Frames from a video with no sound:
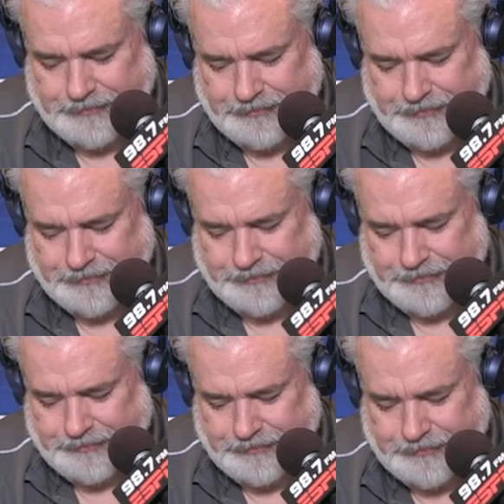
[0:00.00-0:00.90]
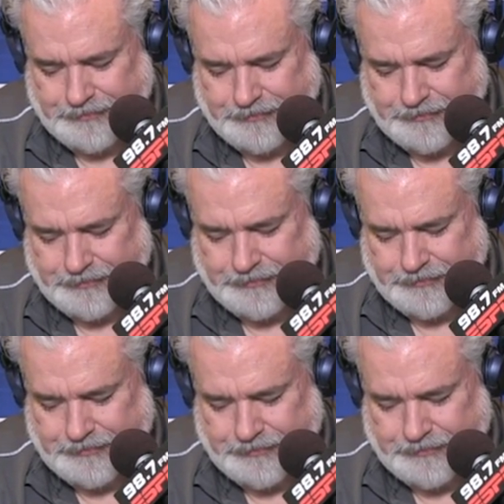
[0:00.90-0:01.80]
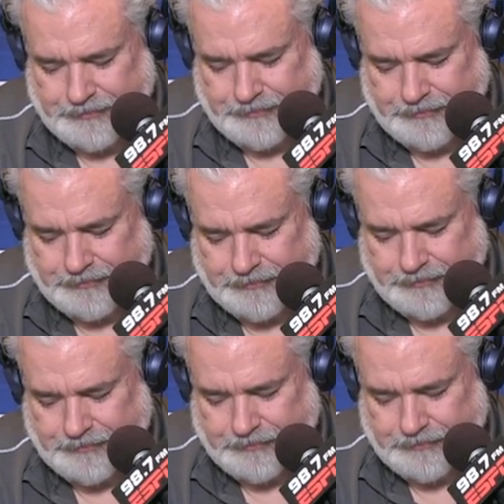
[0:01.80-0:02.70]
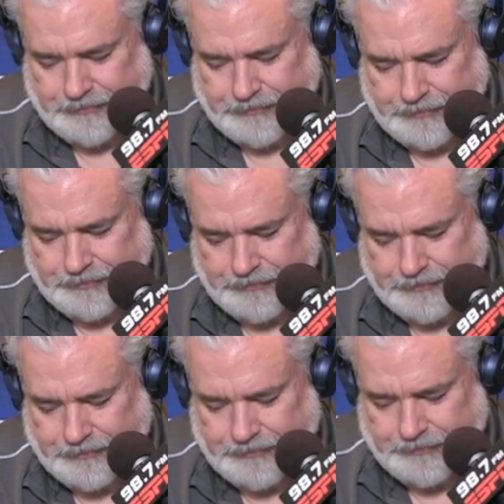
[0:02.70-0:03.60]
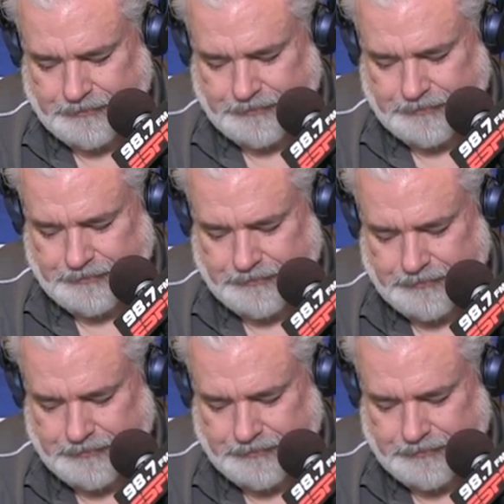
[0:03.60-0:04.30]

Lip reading: (not speaking)